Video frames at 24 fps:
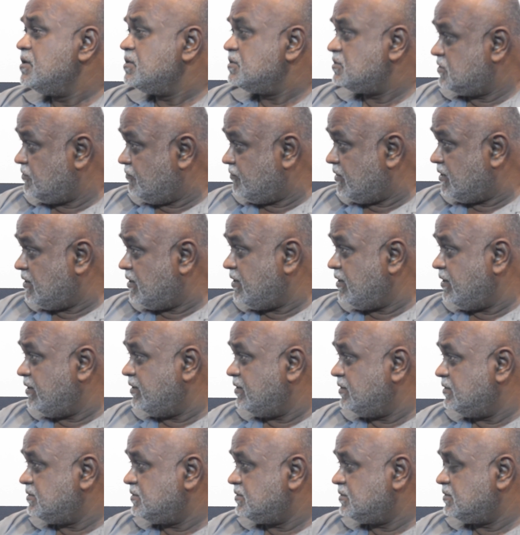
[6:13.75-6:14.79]

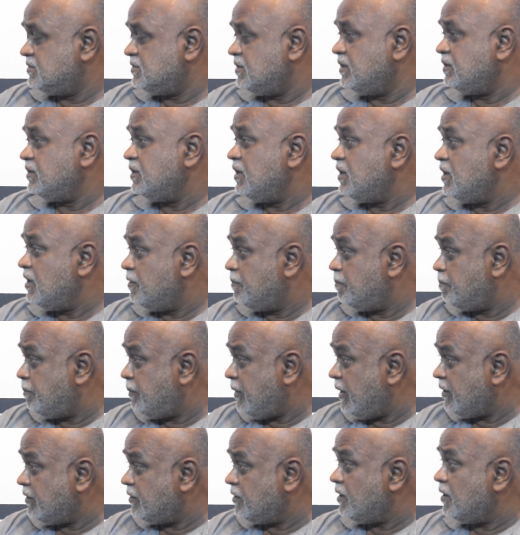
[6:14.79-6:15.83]
70s, and then it
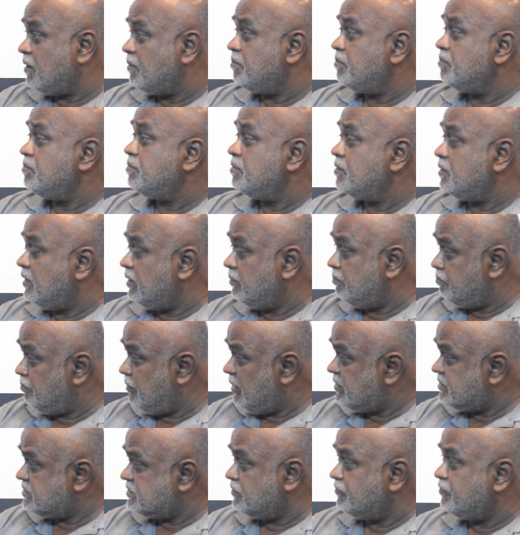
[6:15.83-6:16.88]
picked up
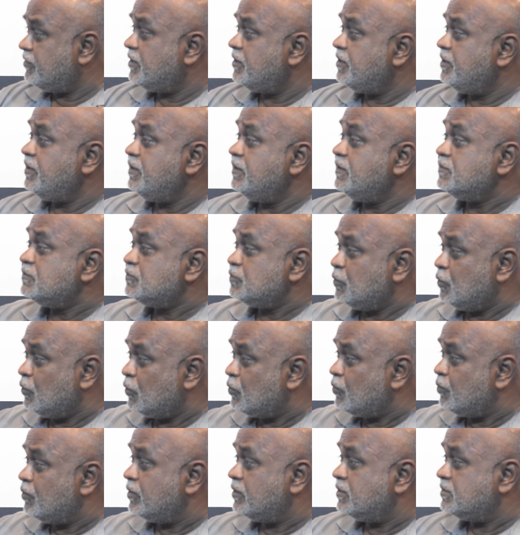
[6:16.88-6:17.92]
mid-70s
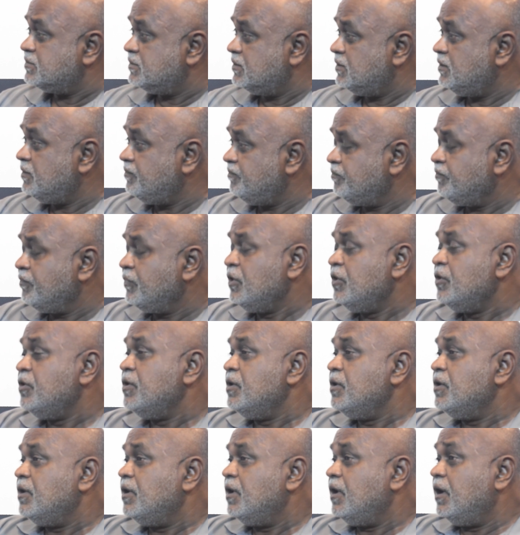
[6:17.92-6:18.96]
onwards. There
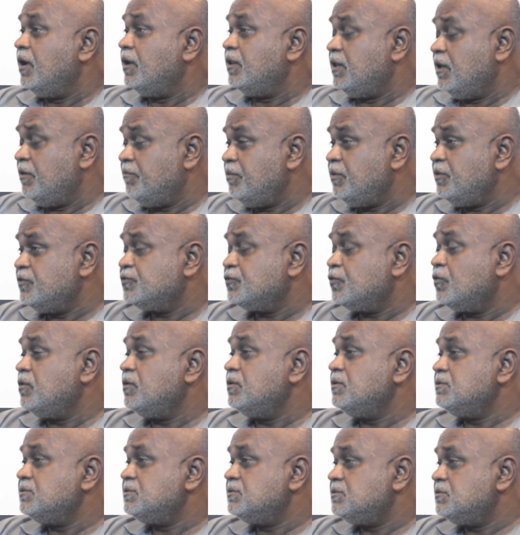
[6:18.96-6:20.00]
have been
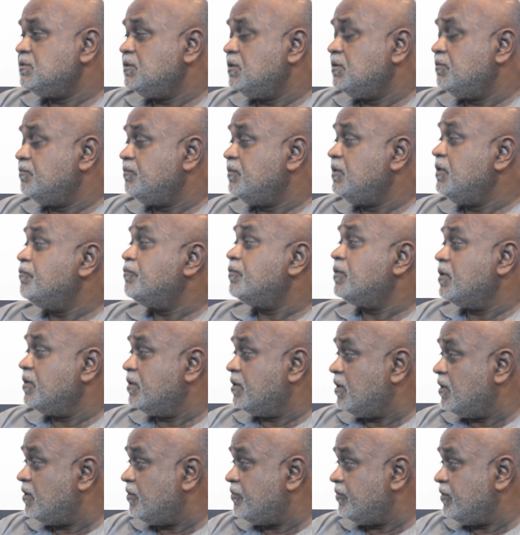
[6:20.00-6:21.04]
scholars in different
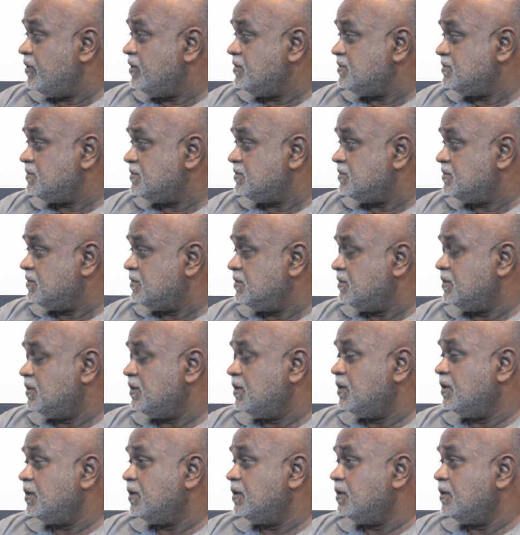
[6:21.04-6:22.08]
countries,
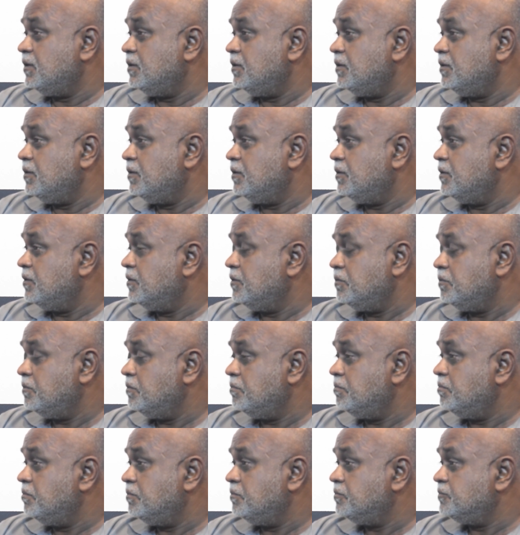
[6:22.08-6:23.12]

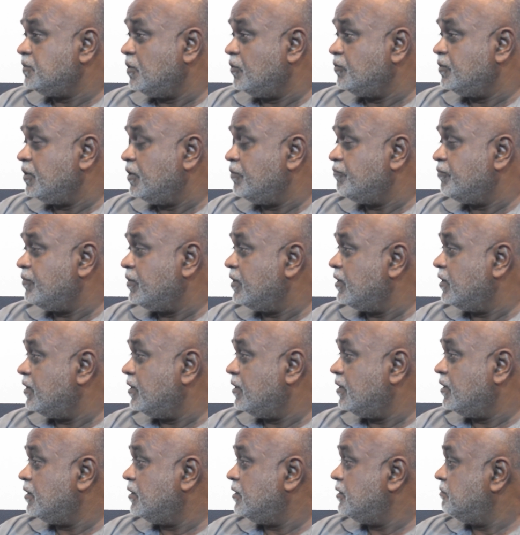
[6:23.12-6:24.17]
South
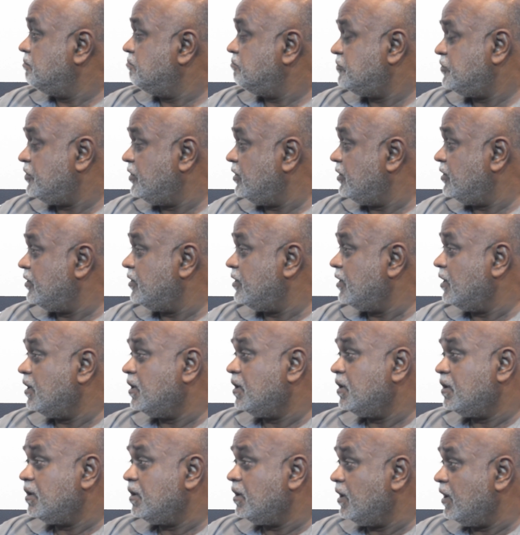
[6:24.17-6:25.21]
Africa,
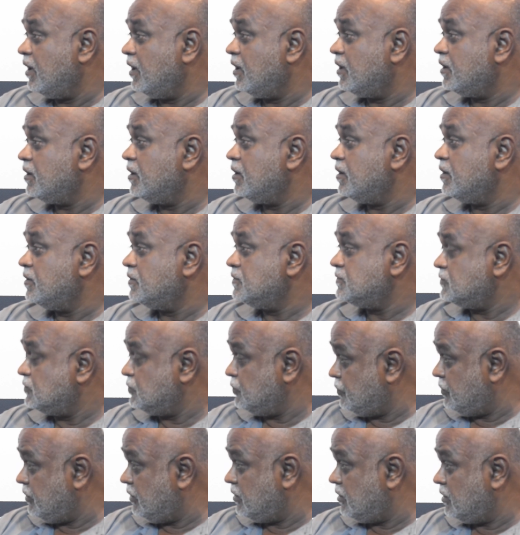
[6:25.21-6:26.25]
Trinidad, Guyana,
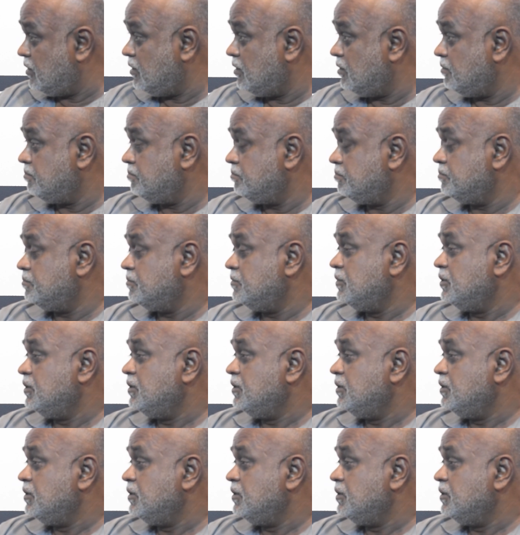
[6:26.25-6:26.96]
Suriname,